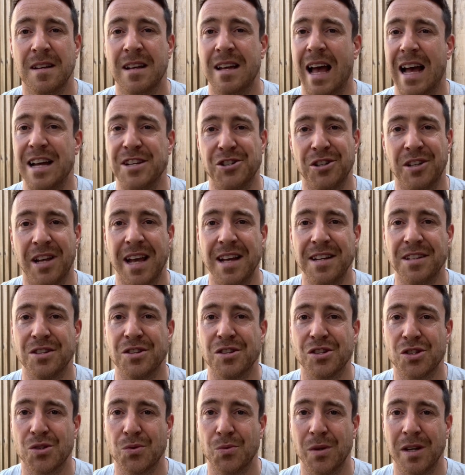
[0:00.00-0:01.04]
As you get into the
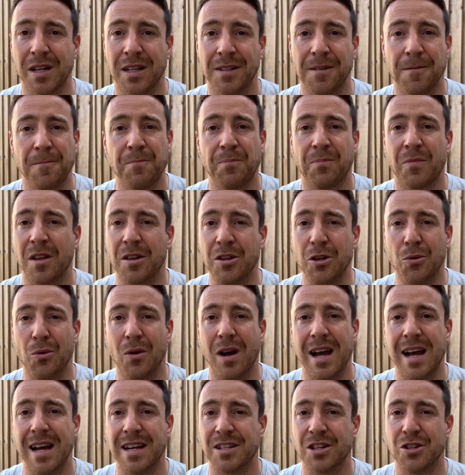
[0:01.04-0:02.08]
swing, you'll
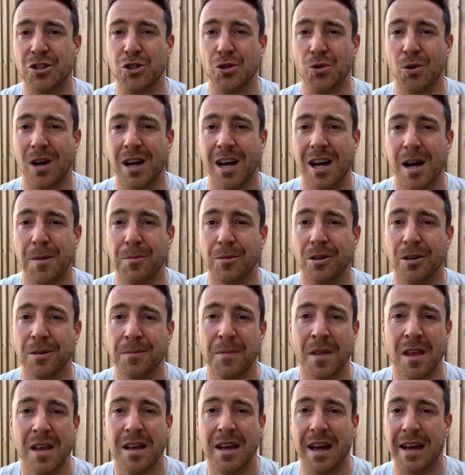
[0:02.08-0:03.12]
add to your armour,
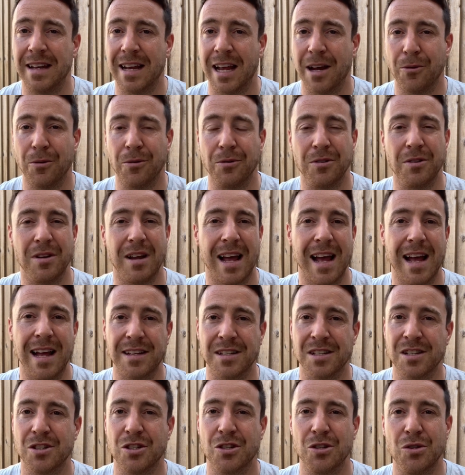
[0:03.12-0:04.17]
and that will add
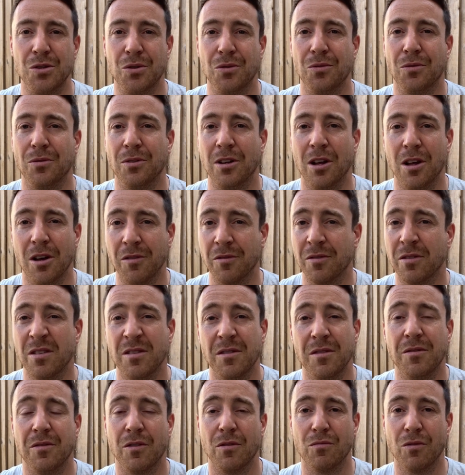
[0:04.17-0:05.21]
to your love
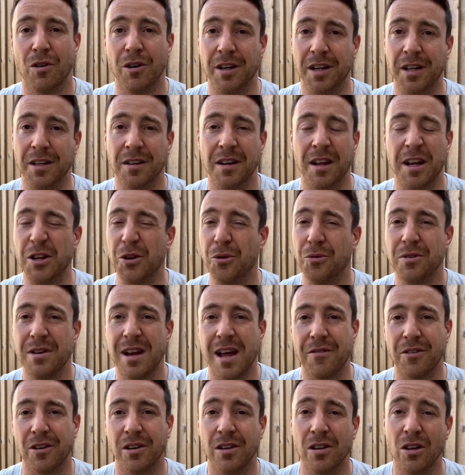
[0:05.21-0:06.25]
for running, and you'll
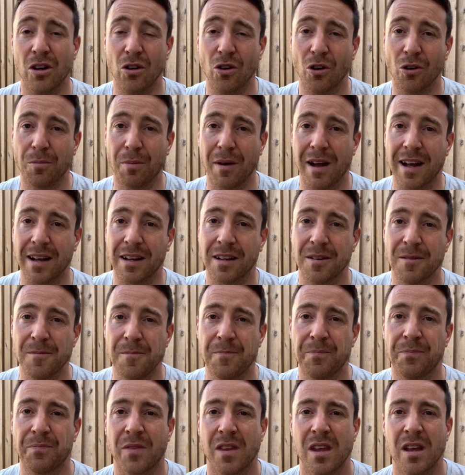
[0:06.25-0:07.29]
never look back.
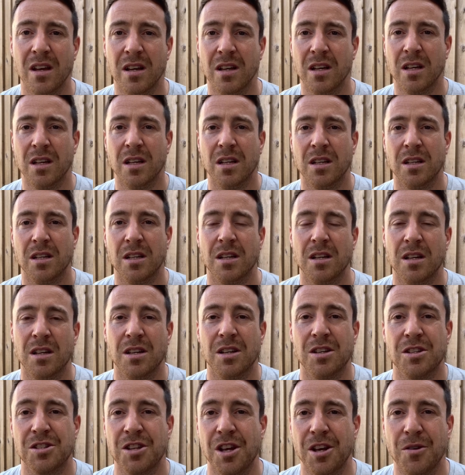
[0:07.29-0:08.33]

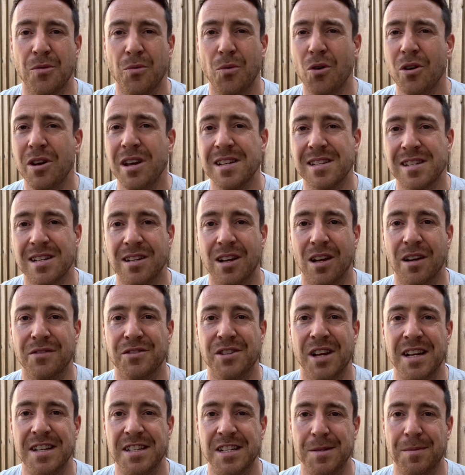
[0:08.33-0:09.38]
So what is life
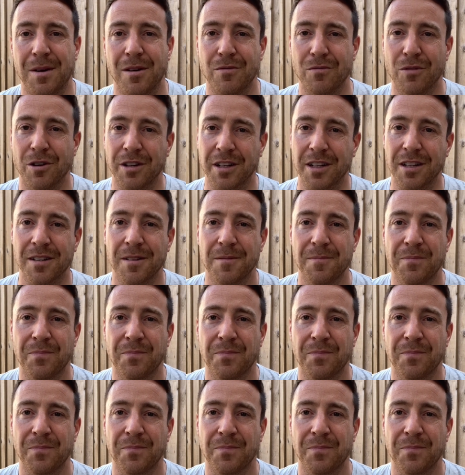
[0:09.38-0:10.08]
changing about running?